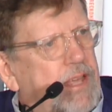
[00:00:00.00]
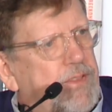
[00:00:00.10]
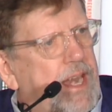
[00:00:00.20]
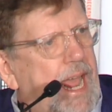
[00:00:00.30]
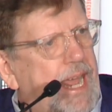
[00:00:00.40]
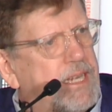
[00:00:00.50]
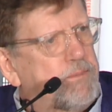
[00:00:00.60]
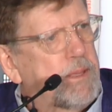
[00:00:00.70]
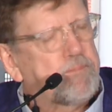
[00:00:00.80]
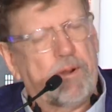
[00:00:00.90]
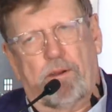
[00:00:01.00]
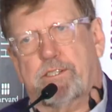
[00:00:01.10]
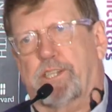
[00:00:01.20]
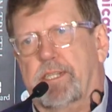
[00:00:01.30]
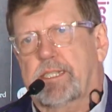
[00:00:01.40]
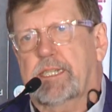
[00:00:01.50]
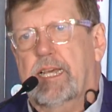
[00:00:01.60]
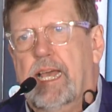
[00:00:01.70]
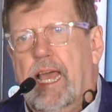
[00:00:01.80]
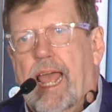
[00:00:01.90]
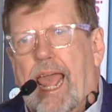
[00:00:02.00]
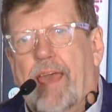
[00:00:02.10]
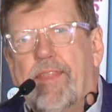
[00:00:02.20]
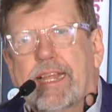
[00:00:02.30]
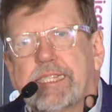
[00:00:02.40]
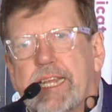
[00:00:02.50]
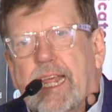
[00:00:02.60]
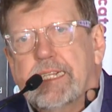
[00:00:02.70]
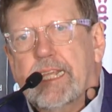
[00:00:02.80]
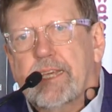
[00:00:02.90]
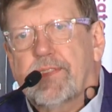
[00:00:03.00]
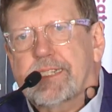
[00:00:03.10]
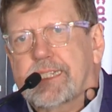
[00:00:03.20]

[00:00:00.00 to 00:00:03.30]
that had to be purchased. And that's an idea that